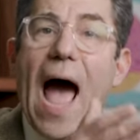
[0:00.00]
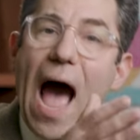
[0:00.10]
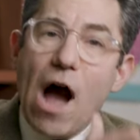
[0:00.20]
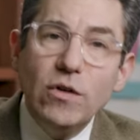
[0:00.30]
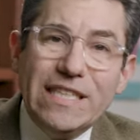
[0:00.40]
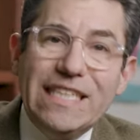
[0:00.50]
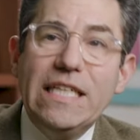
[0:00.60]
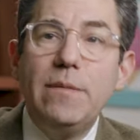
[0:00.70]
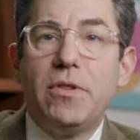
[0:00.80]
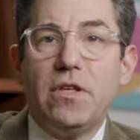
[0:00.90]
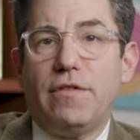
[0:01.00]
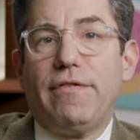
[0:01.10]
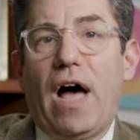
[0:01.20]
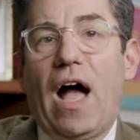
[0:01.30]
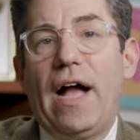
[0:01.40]
how deep the
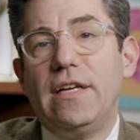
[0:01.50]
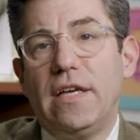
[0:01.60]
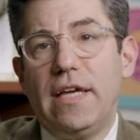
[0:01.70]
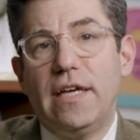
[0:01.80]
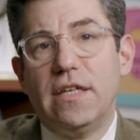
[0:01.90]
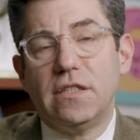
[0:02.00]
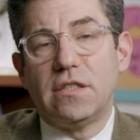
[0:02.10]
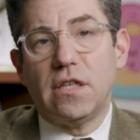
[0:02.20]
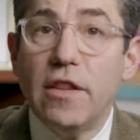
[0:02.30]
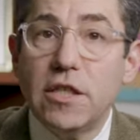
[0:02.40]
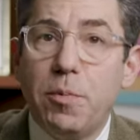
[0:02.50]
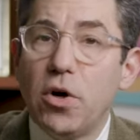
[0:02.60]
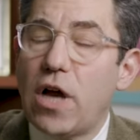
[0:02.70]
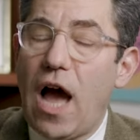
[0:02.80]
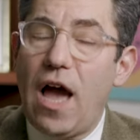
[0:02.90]
divide is. This
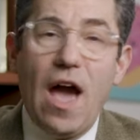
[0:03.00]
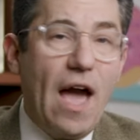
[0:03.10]
book, I,